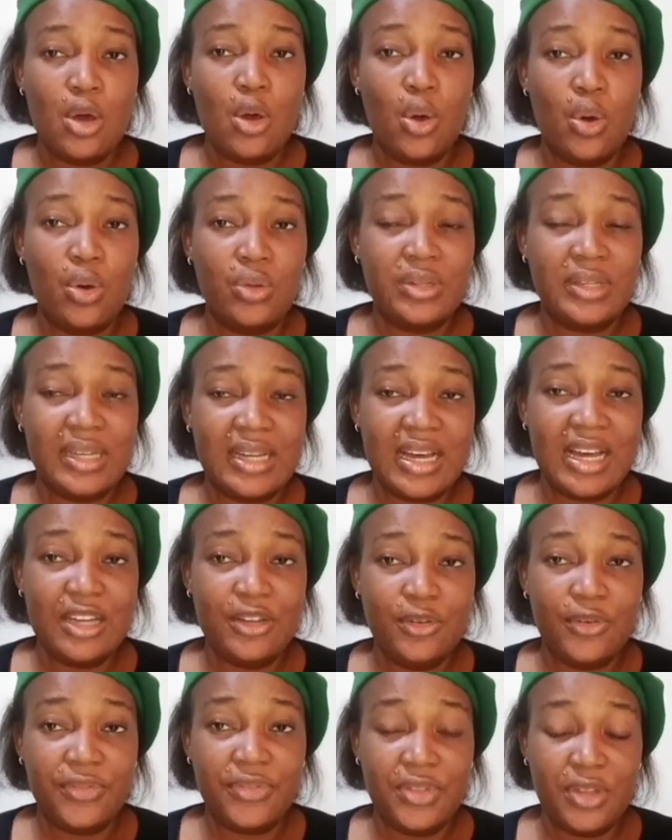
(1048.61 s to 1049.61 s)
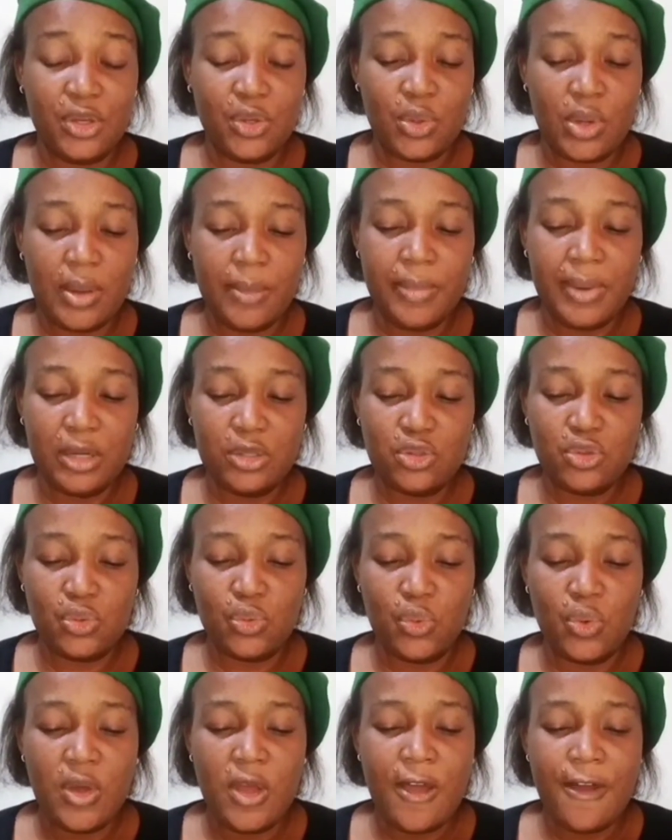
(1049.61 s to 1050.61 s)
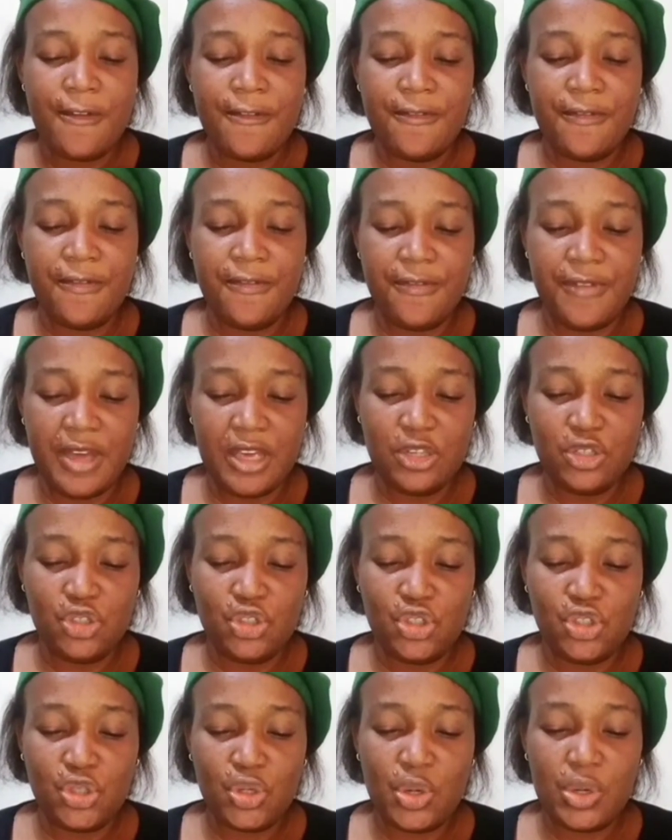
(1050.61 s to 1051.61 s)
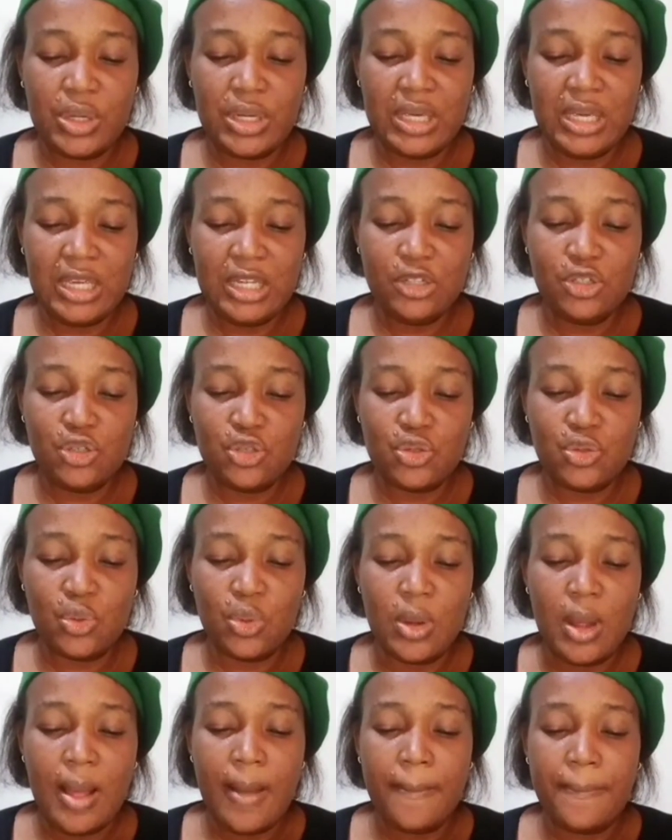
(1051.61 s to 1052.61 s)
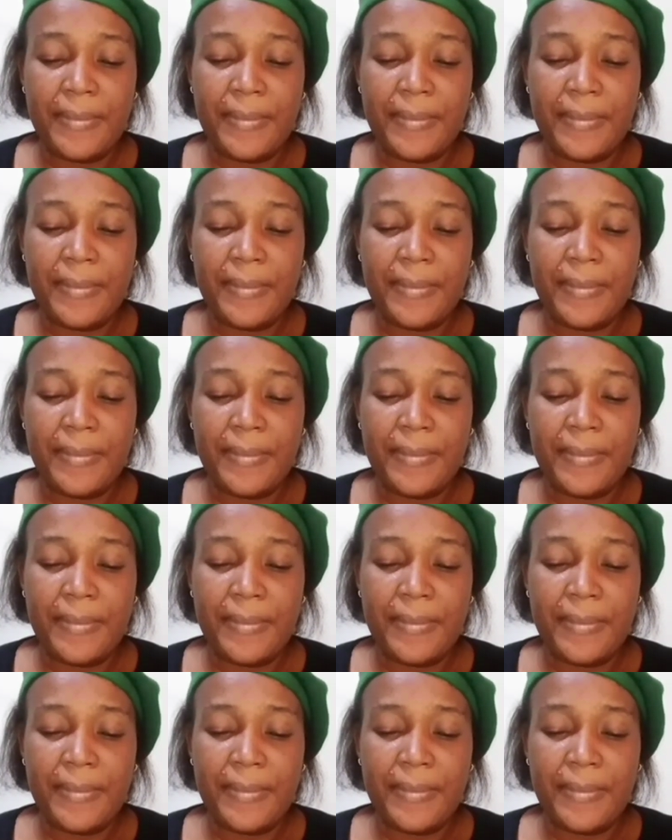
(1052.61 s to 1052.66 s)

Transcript: or the kind of thing you're about to venture into,